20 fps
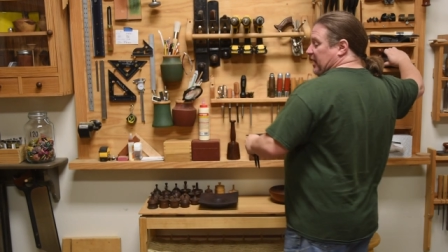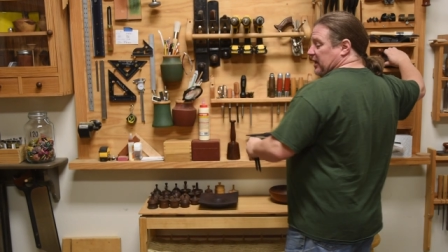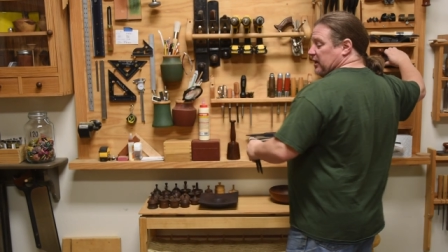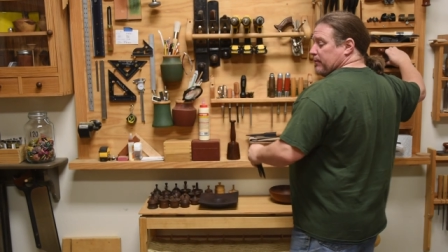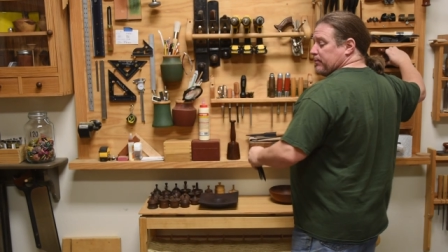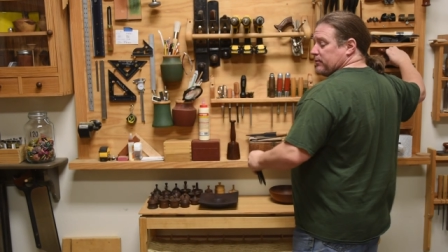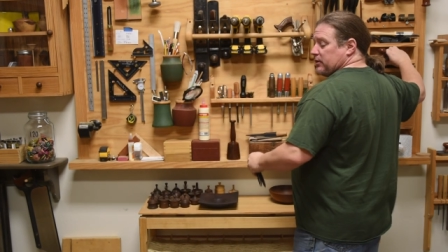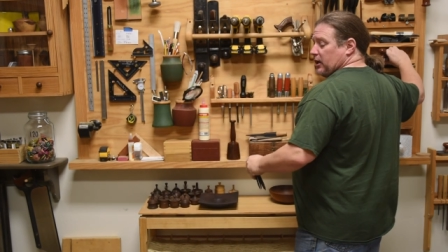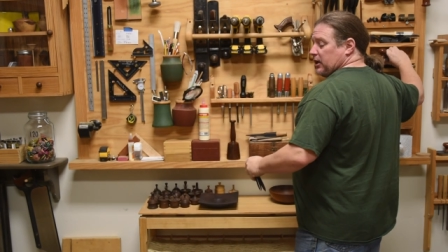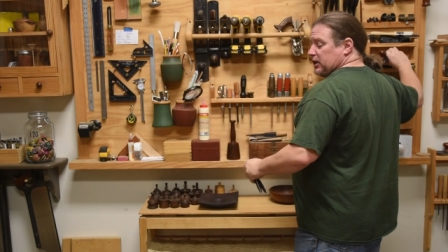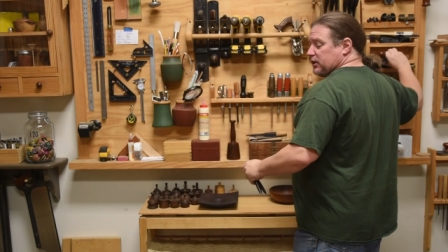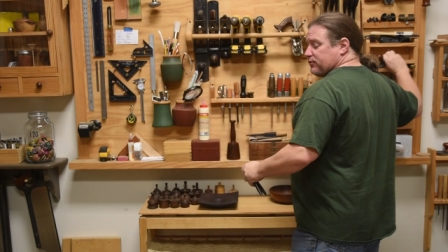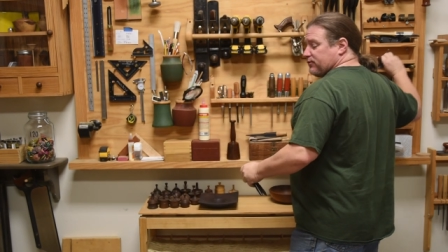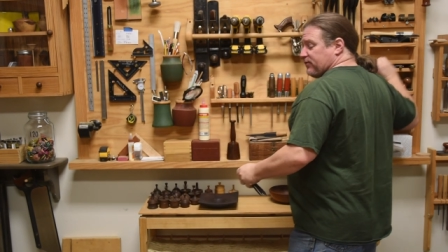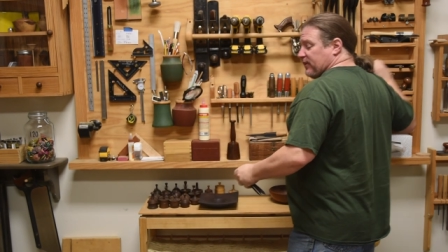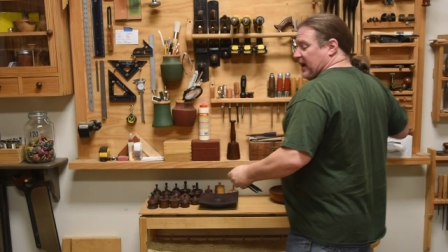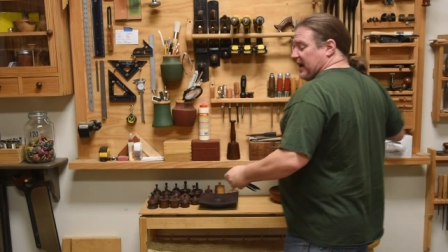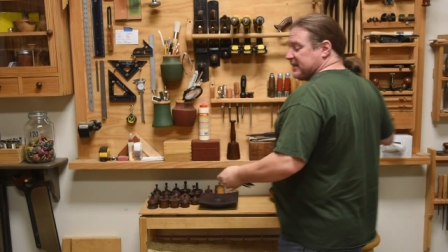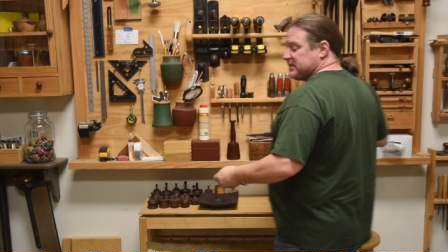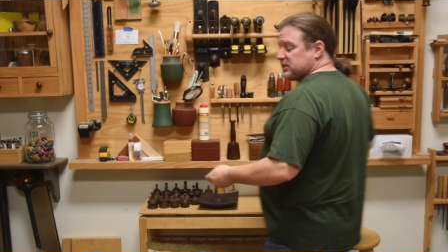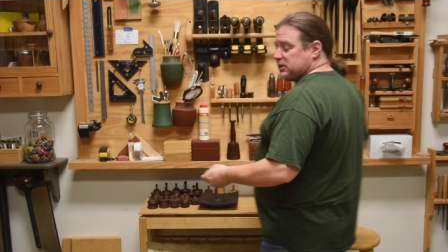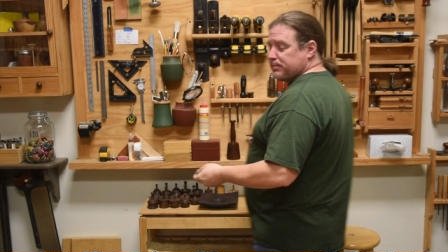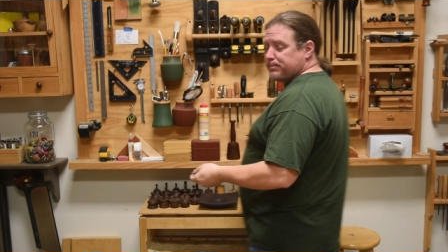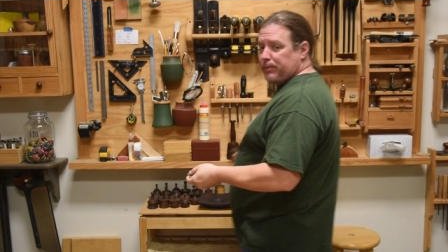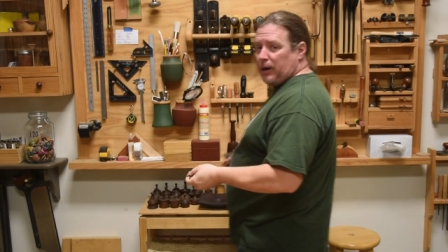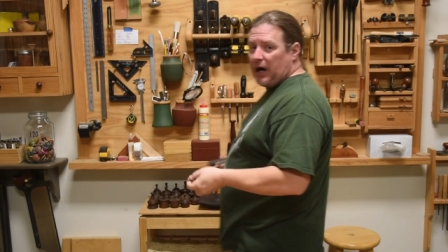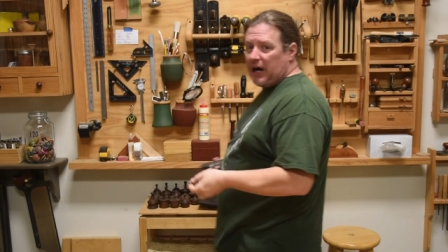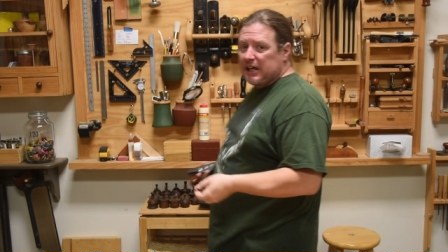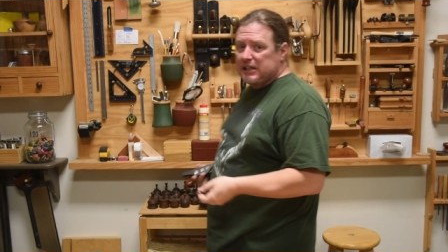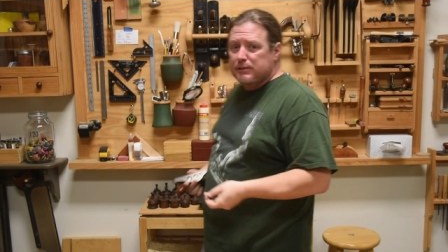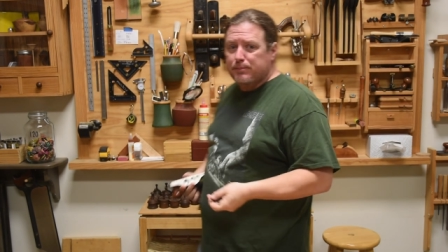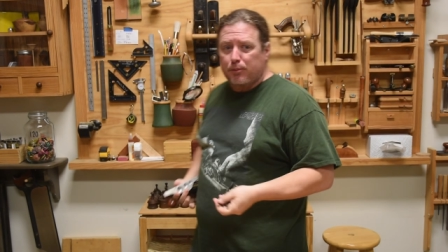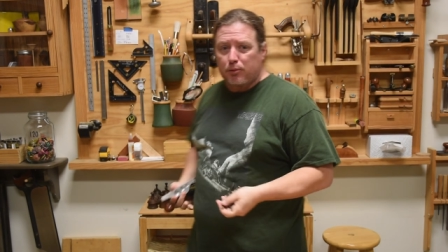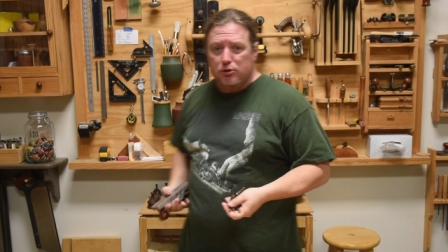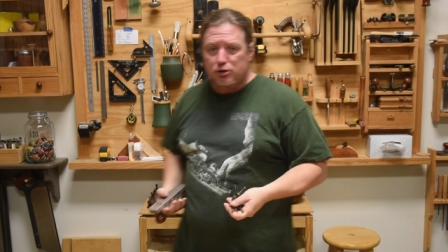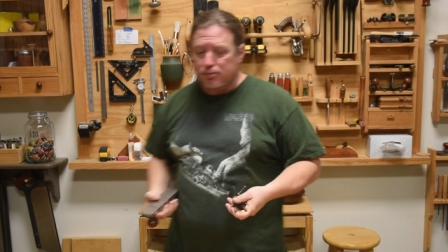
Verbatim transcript: get them done as fast as possible.